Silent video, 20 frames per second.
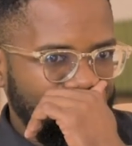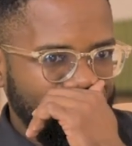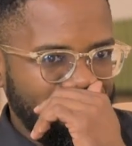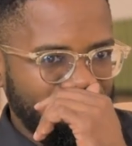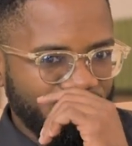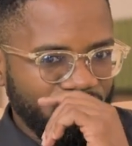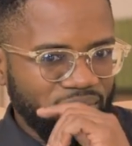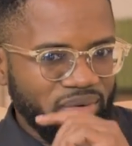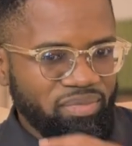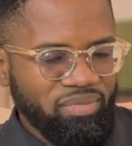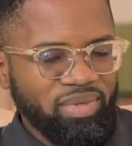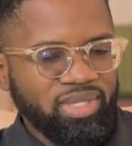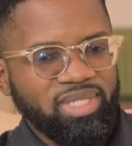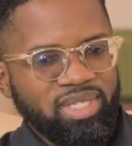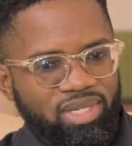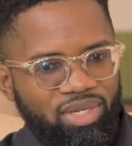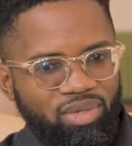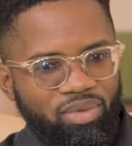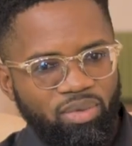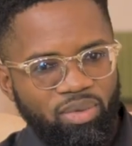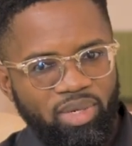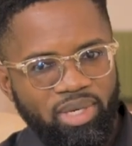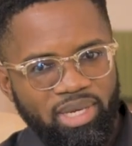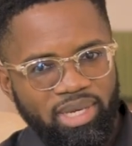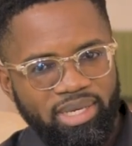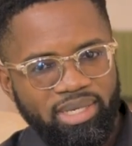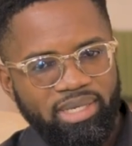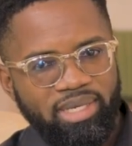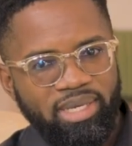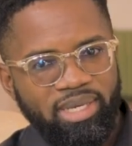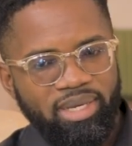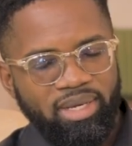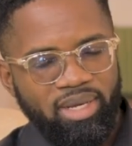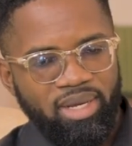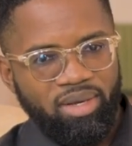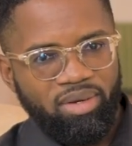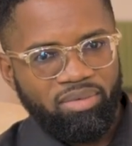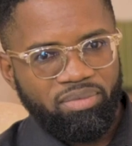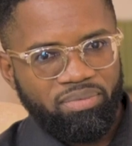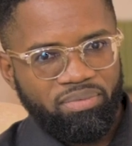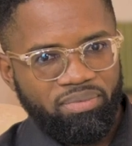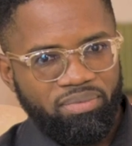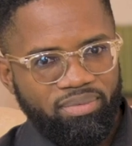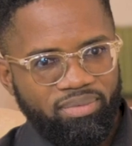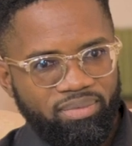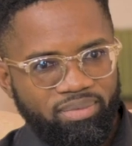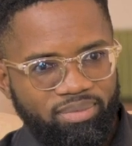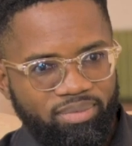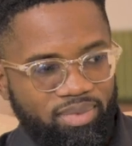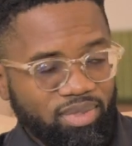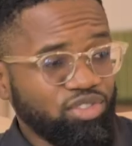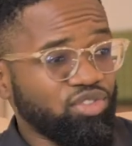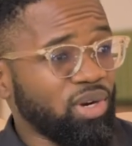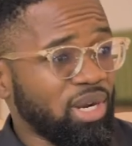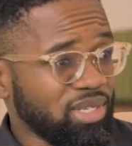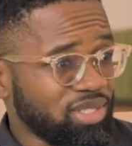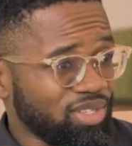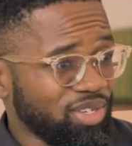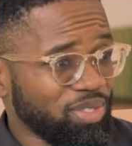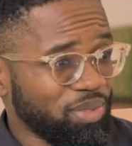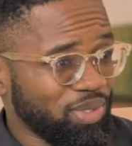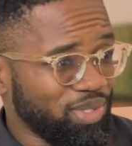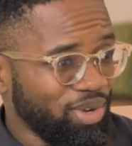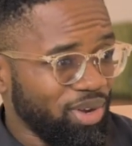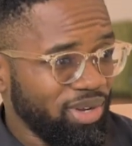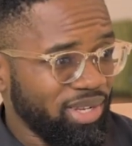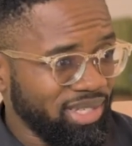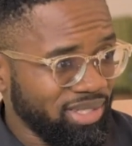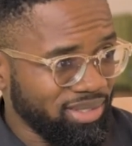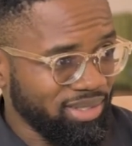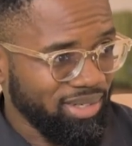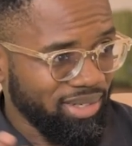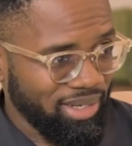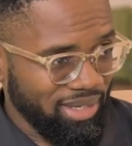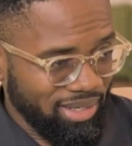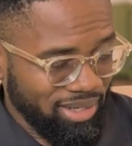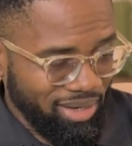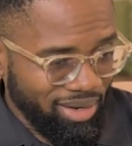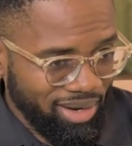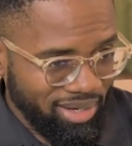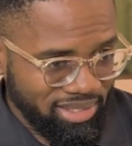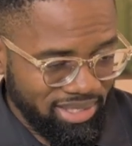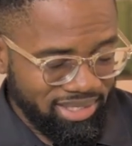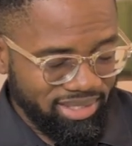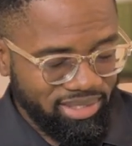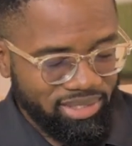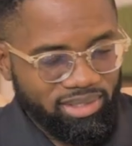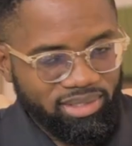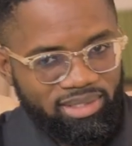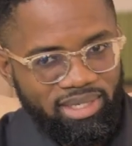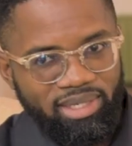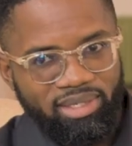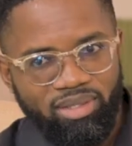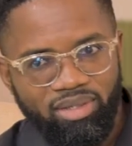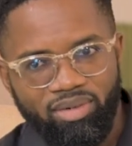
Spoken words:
and revisit the whole idea of trust, because we're talking largely still centered